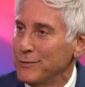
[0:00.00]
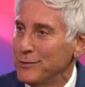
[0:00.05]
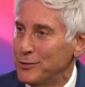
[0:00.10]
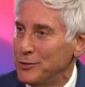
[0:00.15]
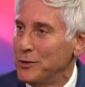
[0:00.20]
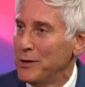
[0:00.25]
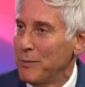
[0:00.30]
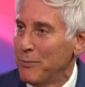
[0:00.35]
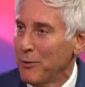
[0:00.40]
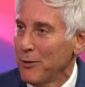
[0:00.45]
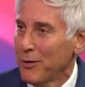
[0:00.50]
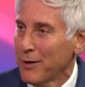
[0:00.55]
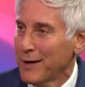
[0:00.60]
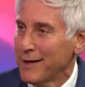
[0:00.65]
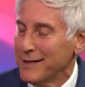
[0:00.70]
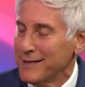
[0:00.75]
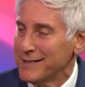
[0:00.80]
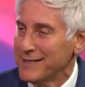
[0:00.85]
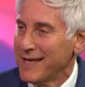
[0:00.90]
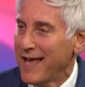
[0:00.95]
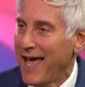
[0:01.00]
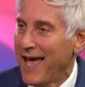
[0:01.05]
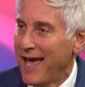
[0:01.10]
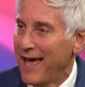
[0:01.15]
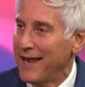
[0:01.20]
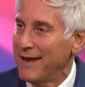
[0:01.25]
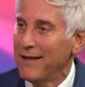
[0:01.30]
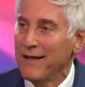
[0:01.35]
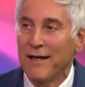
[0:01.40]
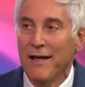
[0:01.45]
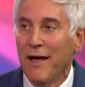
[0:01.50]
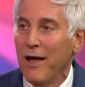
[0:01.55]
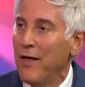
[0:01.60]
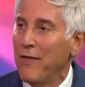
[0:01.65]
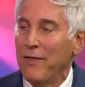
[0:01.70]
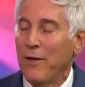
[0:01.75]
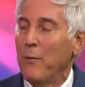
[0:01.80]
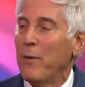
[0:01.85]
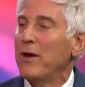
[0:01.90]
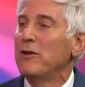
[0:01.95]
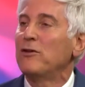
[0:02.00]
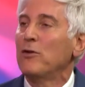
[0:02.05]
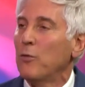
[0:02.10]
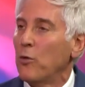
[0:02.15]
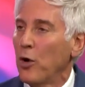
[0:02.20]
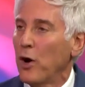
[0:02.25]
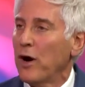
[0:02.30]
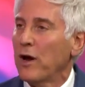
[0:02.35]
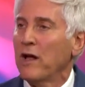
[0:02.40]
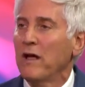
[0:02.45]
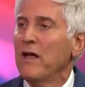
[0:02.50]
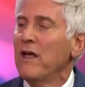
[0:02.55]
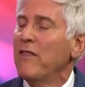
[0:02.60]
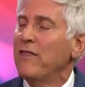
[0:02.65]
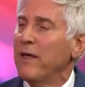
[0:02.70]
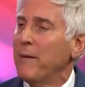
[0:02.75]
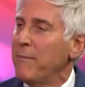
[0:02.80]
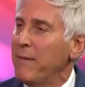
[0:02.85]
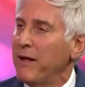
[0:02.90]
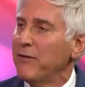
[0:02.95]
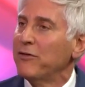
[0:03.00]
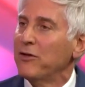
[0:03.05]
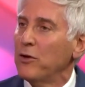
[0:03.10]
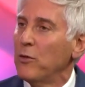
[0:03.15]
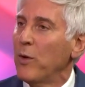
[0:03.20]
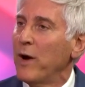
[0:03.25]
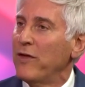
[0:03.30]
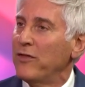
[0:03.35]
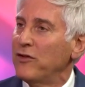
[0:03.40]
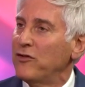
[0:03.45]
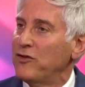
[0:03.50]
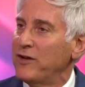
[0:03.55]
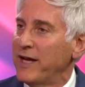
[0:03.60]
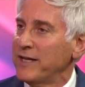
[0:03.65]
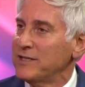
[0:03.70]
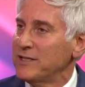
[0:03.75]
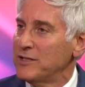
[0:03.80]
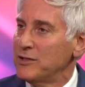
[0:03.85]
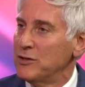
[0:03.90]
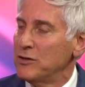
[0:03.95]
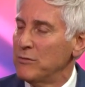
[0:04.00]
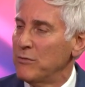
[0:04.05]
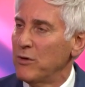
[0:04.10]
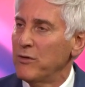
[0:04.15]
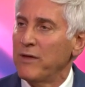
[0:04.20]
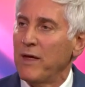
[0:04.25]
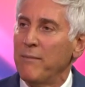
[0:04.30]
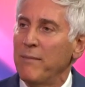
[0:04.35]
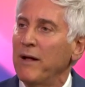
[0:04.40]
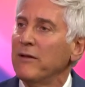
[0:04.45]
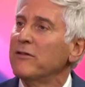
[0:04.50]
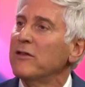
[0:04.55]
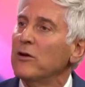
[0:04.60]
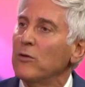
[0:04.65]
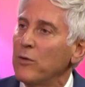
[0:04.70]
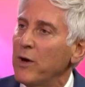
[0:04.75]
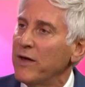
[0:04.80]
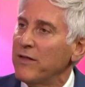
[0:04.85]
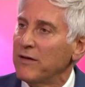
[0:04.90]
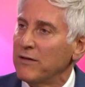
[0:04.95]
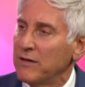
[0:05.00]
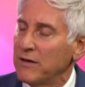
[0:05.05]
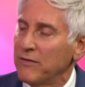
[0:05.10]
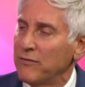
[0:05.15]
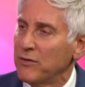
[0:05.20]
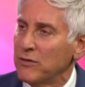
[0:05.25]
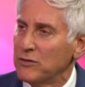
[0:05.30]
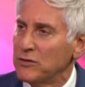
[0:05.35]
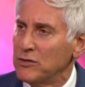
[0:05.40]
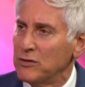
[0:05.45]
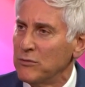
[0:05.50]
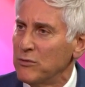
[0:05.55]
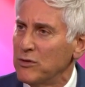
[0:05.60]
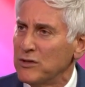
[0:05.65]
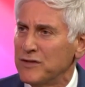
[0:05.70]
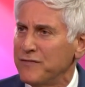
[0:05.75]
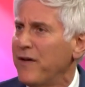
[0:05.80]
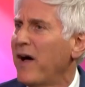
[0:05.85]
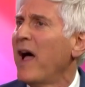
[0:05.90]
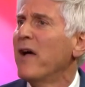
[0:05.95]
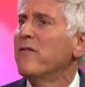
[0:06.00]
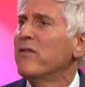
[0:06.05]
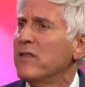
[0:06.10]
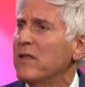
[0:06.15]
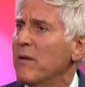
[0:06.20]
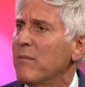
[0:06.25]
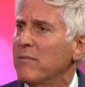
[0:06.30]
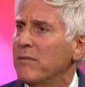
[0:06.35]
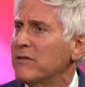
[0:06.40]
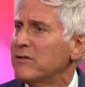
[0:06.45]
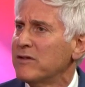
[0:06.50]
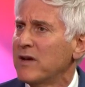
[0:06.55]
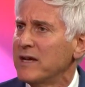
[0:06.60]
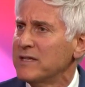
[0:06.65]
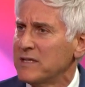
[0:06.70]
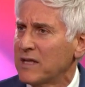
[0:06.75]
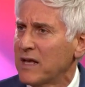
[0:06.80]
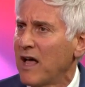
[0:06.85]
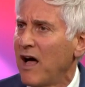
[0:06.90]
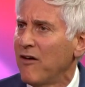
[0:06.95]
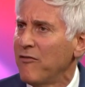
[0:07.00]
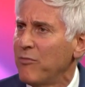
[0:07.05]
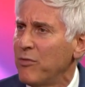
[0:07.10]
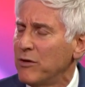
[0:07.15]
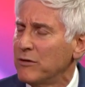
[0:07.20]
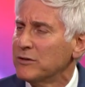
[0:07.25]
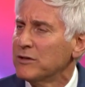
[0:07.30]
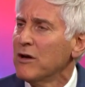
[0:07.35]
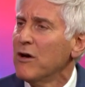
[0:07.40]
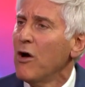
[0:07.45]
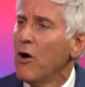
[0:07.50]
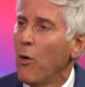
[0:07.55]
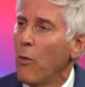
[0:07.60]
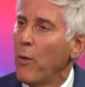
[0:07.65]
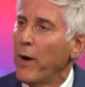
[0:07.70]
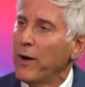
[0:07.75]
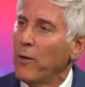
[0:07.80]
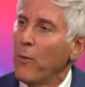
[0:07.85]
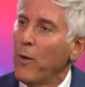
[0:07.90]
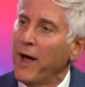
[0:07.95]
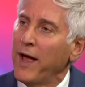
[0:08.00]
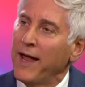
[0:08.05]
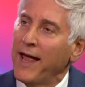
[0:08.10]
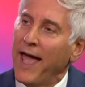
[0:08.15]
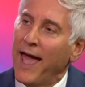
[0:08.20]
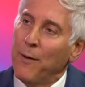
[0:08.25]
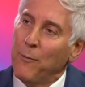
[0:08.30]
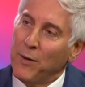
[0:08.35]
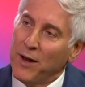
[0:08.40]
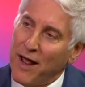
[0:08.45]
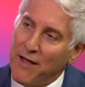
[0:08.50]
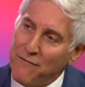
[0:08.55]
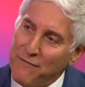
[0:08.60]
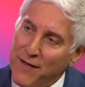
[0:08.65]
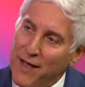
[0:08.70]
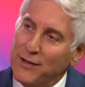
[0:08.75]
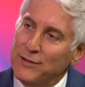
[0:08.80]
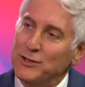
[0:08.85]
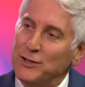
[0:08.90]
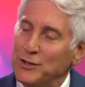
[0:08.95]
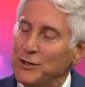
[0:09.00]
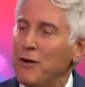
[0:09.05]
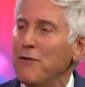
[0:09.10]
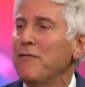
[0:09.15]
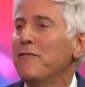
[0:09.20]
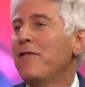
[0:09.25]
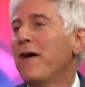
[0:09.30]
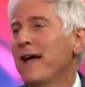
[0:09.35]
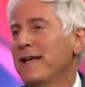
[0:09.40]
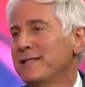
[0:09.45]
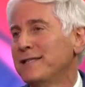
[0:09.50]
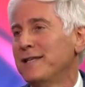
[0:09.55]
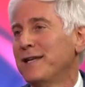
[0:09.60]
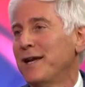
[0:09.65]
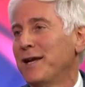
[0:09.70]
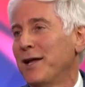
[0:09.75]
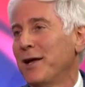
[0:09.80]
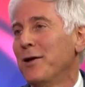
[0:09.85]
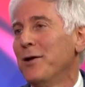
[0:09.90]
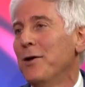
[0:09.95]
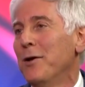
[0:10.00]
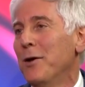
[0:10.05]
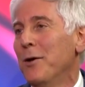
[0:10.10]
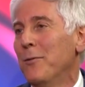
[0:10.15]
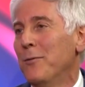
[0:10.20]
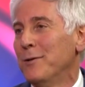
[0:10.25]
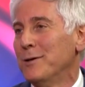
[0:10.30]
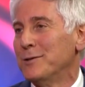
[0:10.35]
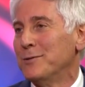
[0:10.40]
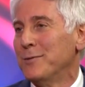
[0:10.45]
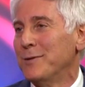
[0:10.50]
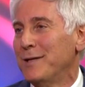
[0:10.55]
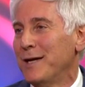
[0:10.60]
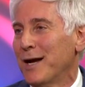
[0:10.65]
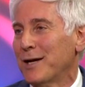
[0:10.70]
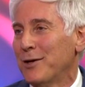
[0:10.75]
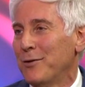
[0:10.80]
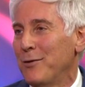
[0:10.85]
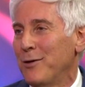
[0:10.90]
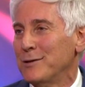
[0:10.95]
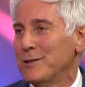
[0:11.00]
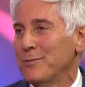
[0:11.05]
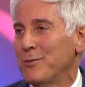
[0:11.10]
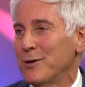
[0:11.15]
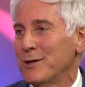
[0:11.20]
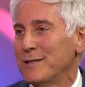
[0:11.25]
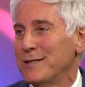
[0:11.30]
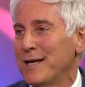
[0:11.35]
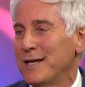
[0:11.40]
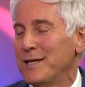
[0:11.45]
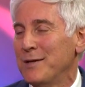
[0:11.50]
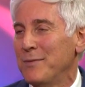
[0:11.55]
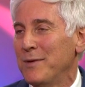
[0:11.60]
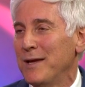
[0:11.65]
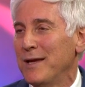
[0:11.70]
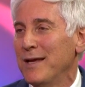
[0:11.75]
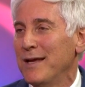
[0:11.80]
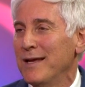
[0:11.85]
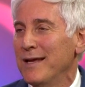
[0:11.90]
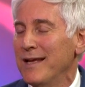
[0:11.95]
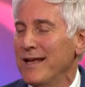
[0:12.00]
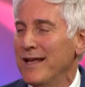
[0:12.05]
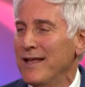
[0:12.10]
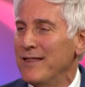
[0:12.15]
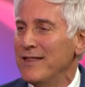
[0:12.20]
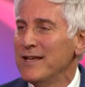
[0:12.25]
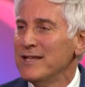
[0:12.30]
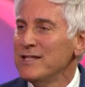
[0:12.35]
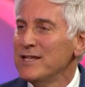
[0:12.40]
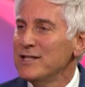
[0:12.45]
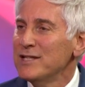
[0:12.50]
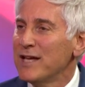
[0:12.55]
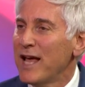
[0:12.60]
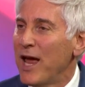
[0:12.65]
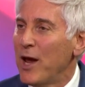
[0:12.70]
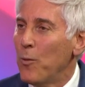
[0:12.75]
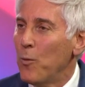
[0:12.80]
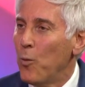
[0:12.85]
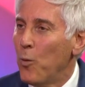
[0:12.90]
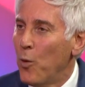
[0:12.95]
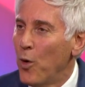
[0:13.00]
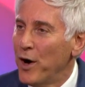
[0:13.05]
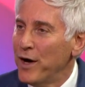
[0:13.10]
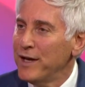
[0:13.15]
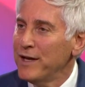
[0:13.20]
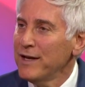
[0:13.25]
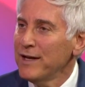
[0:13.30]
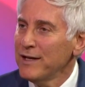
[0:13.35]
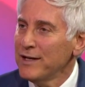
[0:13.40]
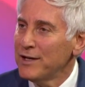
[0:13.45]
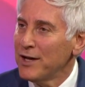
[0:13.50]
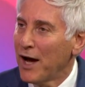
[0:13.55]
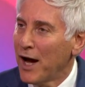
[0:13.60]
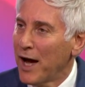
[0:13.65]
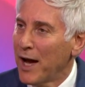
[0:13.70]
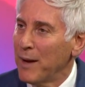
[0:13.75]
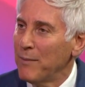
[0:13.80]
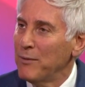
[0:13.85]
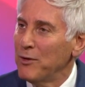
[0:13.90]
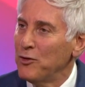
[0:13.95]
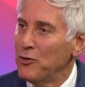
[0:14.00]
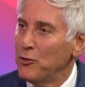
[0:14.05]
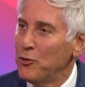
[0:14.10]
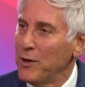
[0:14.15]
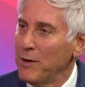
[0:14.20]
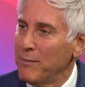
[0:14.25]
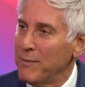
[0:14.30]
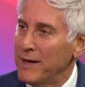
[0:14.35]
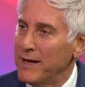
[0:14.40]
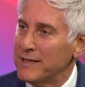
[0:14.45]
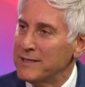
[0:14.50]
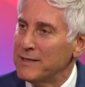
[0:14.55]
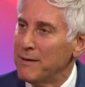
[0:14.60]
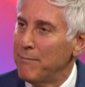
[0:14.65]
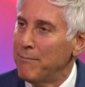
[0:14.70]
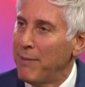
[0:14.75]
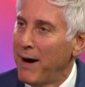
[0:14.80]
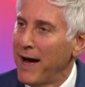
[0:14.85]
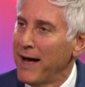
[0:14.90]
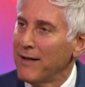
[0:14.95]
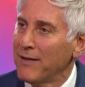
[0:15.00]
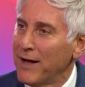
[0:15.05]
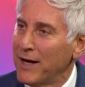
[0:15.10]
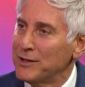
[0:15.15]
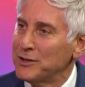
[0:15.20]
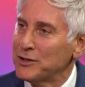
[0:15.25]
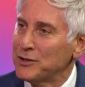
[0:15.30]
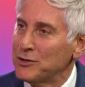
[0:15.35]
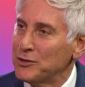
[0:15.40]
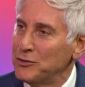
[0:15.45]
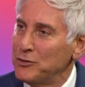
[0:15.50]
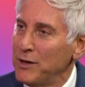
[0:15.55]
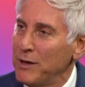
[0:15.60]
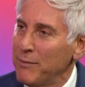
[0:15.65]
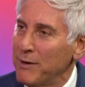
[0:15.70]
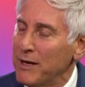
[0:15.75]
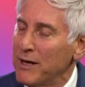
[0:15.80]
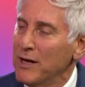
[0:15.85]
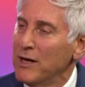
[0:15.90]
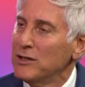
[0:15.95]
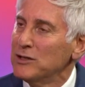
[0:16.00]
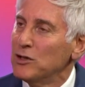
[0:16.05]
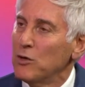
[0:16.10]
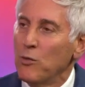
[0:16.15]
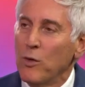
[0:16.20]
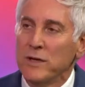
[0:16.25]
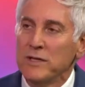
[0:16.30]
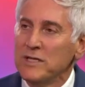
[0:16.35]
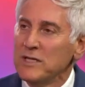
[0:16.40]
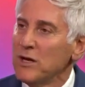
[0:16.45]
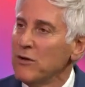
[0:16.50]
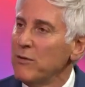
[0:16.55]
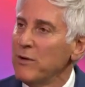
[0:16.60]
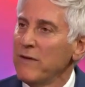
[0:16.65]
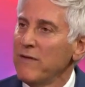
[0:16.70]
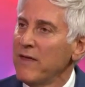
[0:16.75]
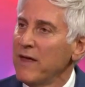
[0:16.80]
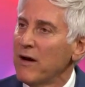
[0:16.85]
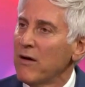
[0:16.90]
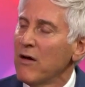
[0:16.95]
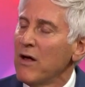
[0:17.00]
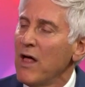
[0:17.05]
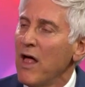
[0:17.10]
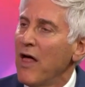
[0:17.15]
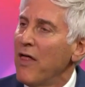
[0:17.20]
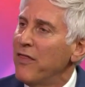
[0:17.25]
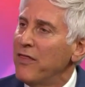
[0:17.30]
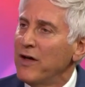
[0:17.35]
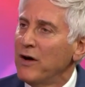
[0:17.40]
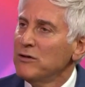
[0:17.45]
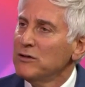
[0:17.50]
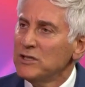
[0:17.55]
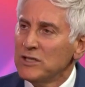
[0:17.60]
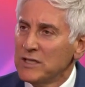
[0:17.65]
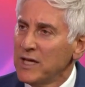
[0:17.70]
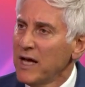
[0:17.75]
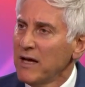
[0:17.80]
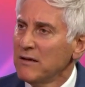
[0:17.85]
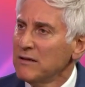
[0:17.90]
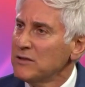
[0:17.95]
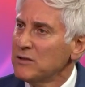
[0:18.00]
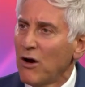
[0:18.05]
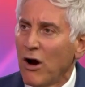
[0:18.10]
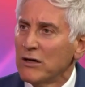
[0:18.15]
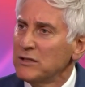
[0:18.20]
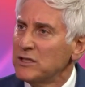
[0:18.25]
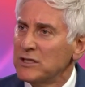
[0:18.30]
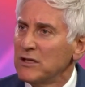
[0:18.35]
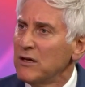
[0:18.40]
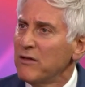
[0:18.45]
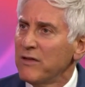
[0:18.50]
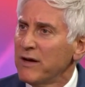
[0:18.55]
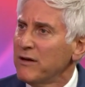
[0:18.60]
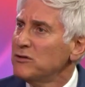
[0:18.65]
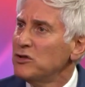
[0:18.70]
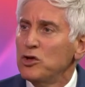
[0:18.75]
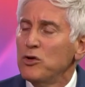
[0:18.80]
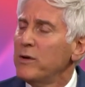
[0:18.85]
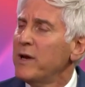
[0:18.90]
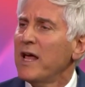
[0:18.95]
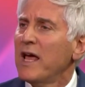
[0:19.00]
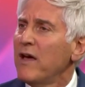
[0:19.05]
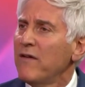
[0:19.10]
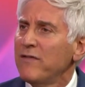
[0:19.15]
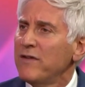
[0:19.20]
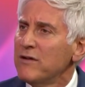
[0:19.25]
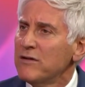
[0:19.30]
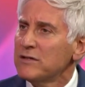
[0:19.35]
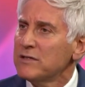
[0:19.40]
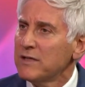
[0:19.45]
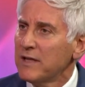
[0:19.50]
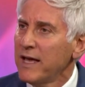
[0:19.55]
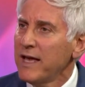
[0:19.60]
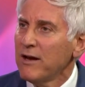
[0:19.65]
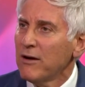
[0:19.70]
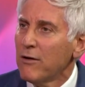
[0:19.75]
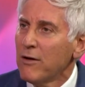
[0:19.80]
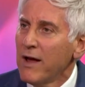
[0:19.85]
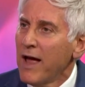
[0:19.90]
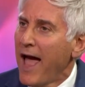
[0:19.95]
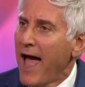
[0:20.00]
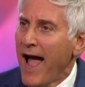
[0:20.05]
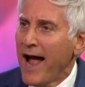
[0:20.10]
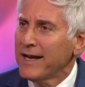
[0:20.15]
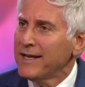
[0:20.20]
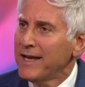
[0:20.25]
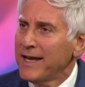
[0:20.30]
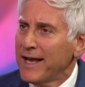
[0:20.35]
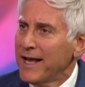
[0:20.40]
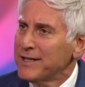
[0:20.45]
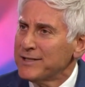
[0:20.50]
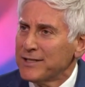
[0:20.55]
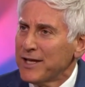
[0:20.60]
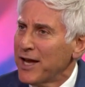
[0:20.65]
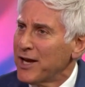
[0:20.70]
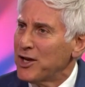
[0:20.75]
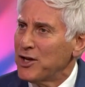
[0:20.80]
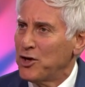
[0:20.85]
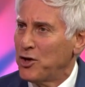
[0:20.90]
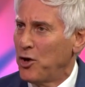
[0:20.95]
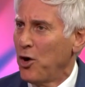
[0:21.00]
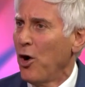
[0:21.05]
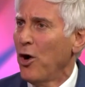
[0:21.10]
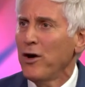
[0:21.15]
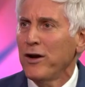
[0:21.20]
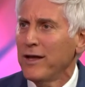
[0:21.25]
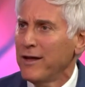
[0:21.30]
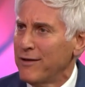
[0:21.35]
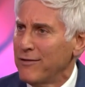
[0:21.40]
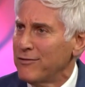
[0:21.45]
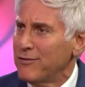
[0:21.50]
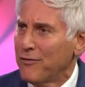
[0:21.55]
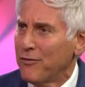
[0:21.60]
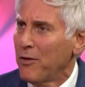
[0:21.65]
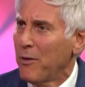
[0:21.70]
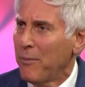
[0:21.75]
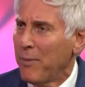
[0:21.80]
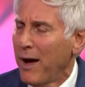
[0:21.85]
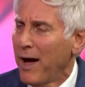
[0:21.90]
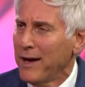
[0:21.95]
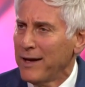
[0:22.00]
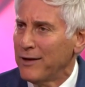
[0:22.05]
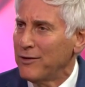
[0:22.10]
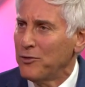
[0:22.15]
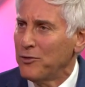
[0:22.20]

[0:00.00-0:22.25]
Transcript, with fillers: Judy Perkins. And they went to work they melted away the chest tumor. They melted away the liver tumors. Five of them, the size of the golf balls, went away. And what I found so fascinating was when Dr. Rosenberg said to me, this is a one time treatment. It's a biological treatment. So once they're in there, those cells are still there two and a half years later, acting as like guardians of her body